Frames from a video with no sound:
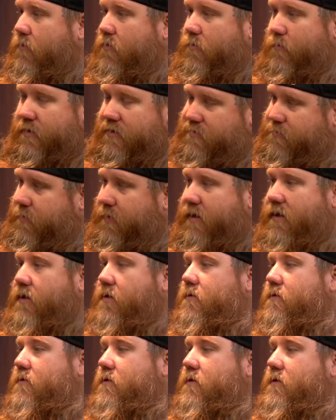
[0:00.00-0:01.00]
Nobody's
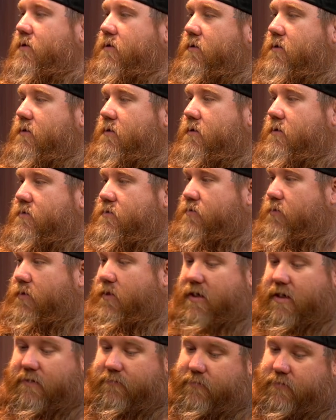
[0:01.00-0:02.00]
paid, so a
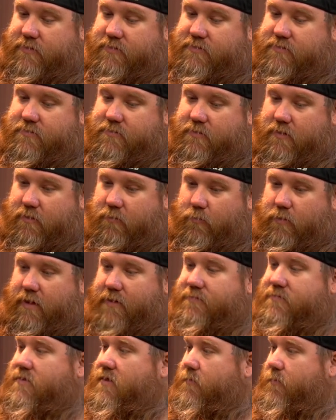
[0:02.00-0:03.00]
lot of us, our
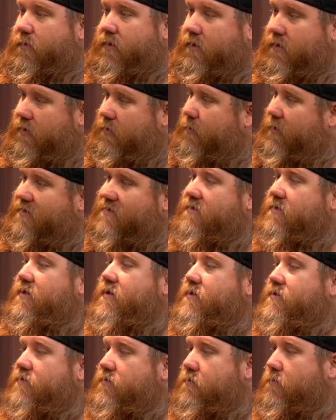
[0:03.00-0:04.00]
wives come in, and it makes it
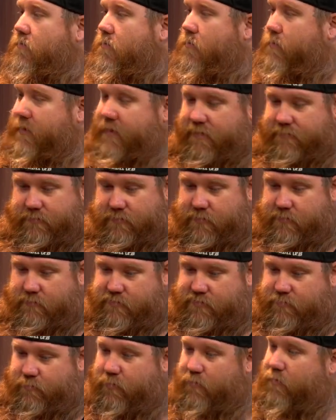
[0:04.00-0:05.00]
easier when we have to go
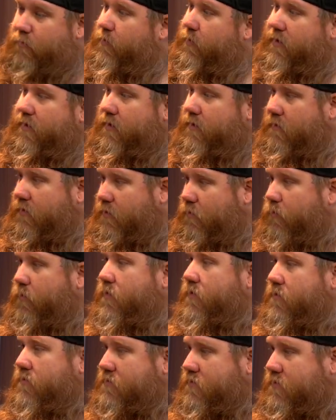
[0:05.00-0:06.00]
somewhere on the weekend. They're
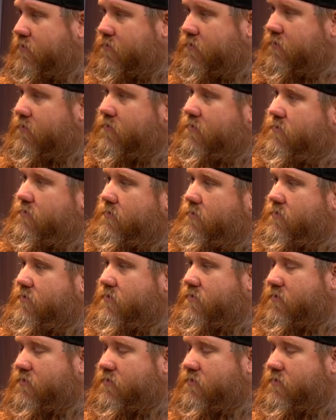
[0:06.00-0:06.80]
with us. It's it's it's a